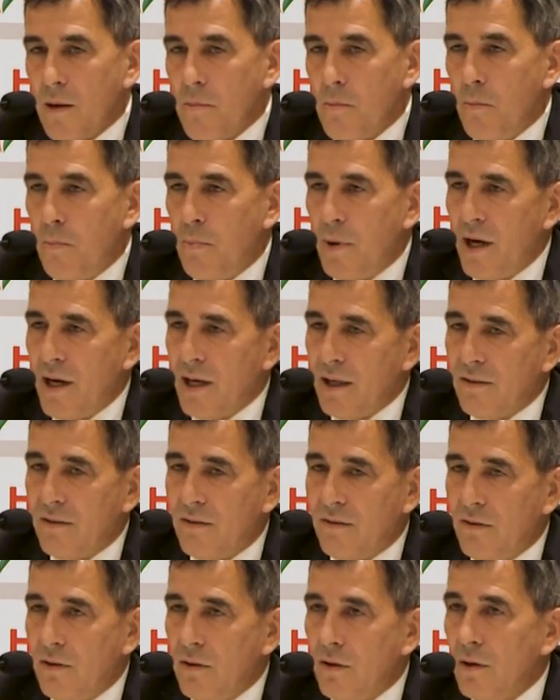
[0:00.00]
But
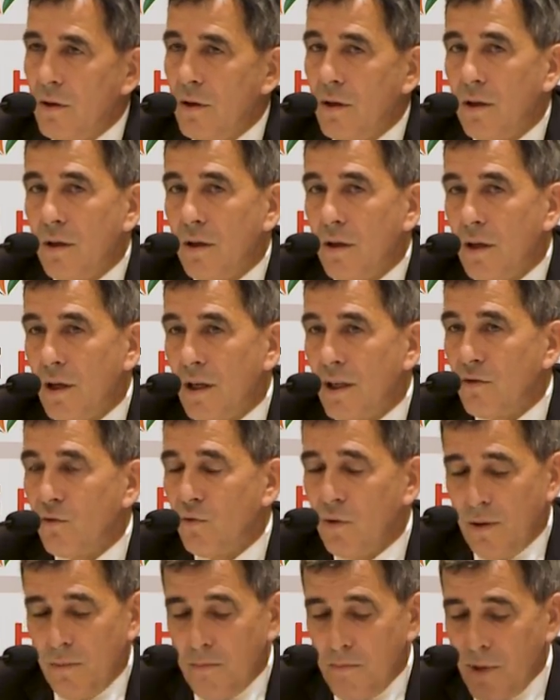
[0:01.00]
as
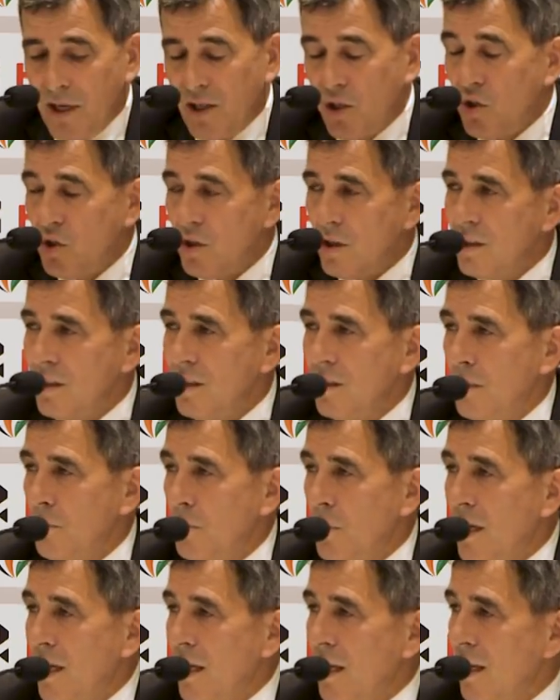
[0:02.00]
we mentioned in the
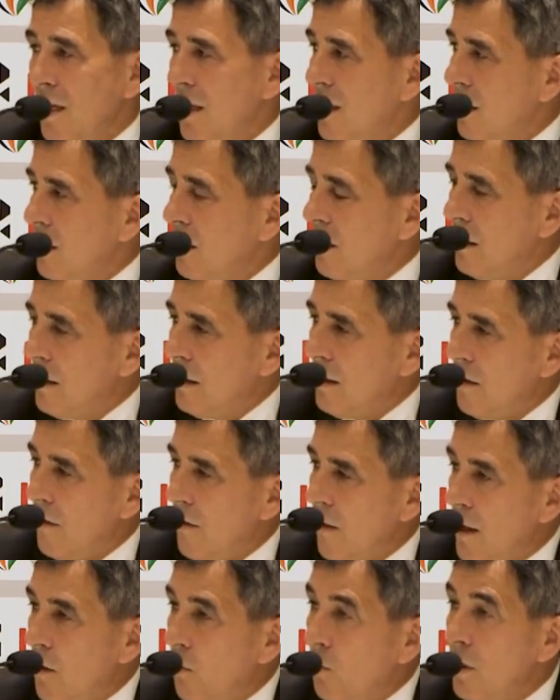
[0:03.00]
beginning,
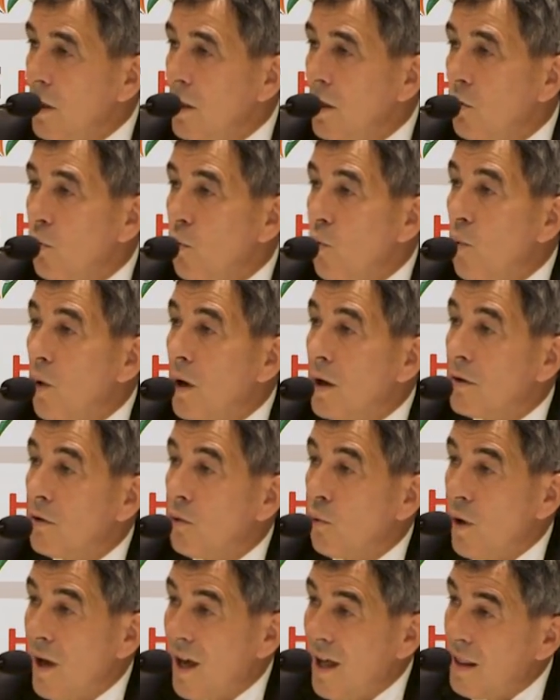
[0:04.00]
we need to work
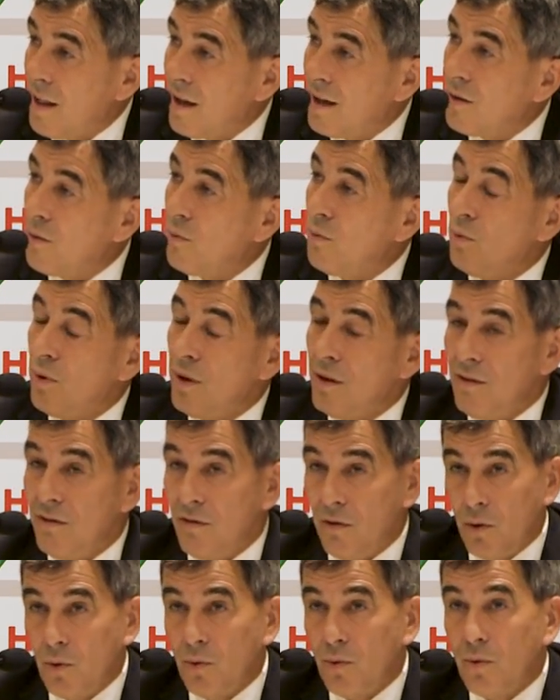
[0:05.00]
together with
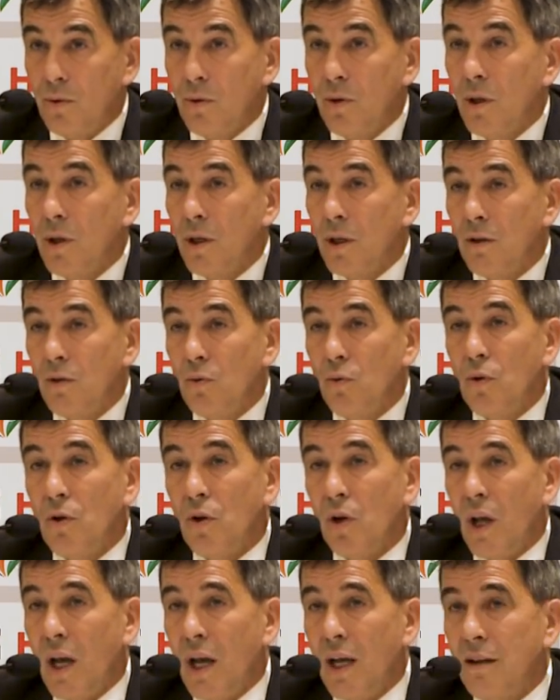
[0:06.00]
you to
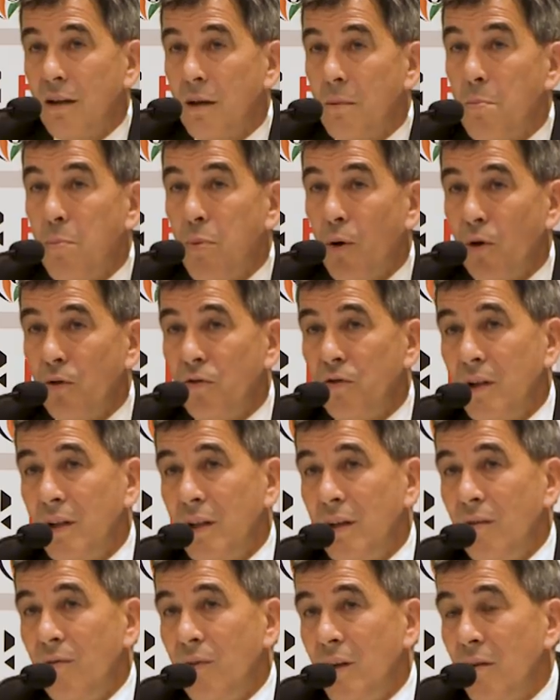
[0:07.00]
create a
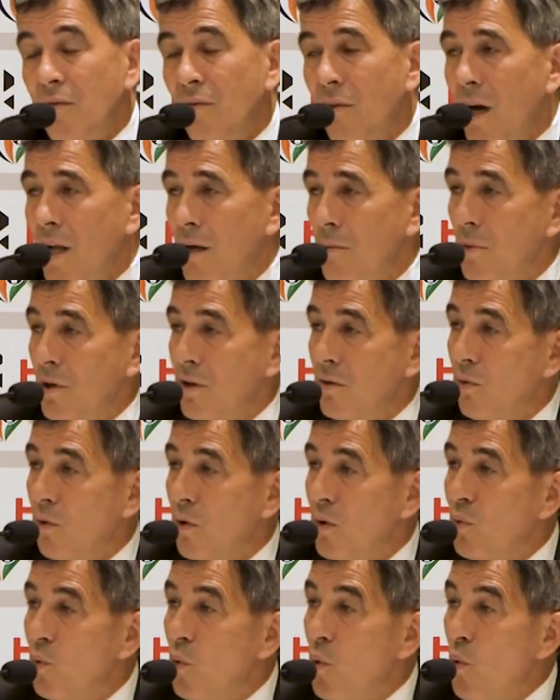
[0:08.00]
positive environment
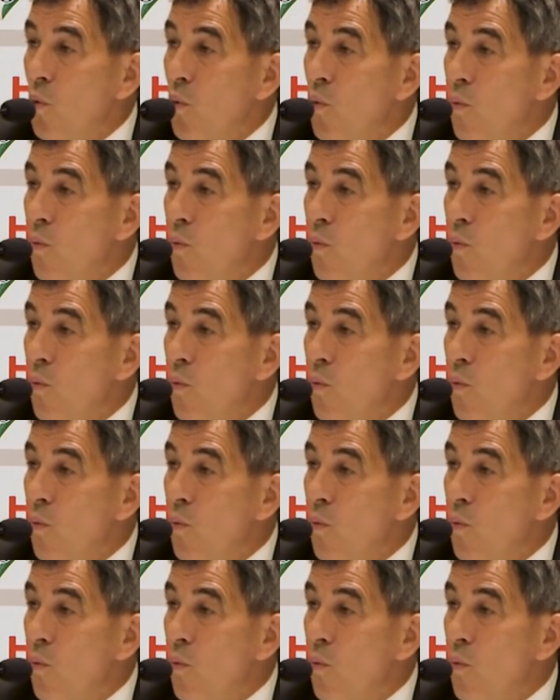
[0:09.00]
on